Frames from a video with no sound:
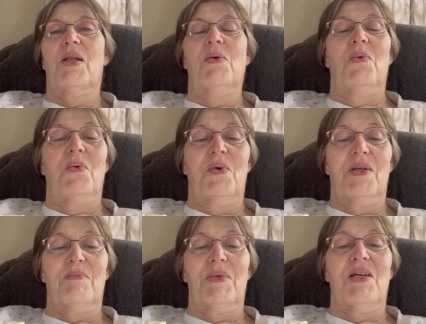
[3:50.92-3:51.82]
it
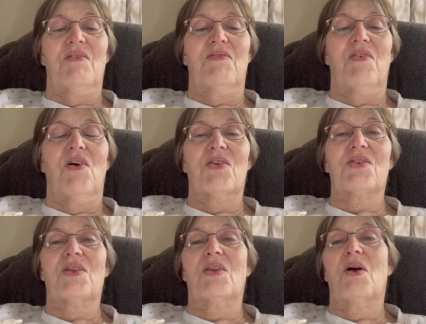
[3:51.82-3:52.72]
would be a
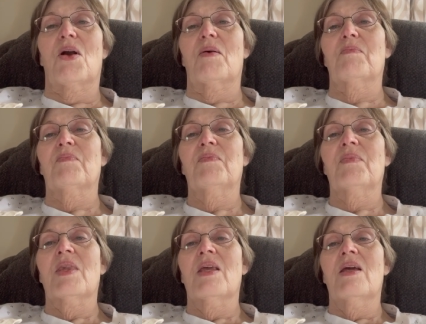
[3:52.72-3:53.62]
false alarm
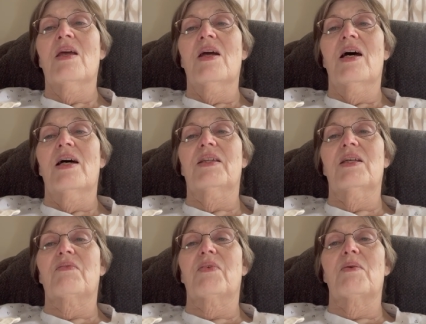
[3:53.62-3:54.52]
a
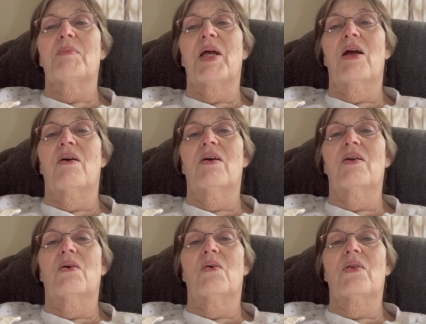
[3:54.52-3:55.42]
different
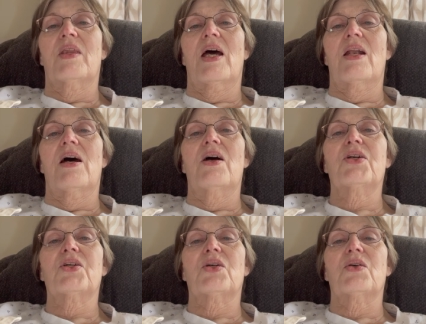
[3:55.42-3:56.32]
parent or that
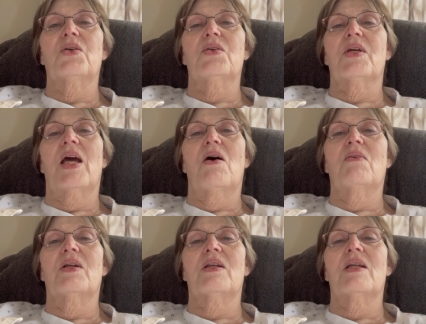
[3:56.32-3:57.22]
usher who
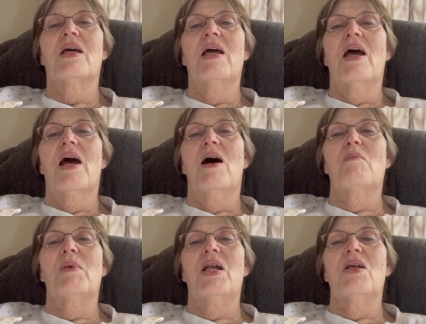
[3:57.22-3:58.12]
counted how
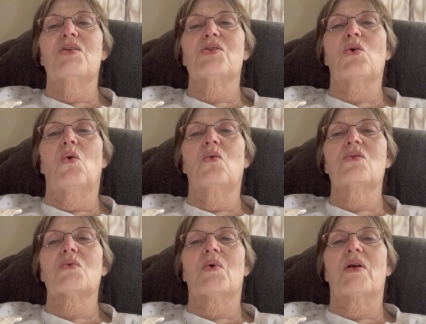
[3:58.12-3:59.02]
many
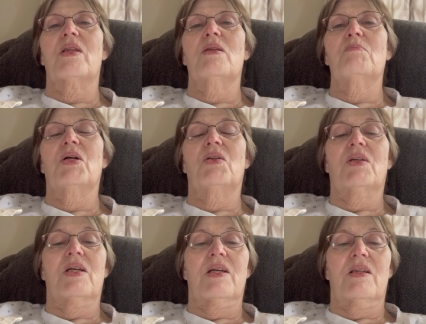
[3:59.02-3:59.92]
souls were in the
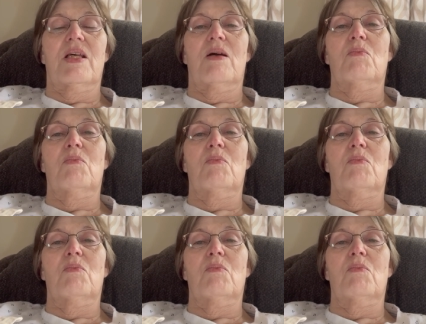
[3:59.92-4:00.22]
building that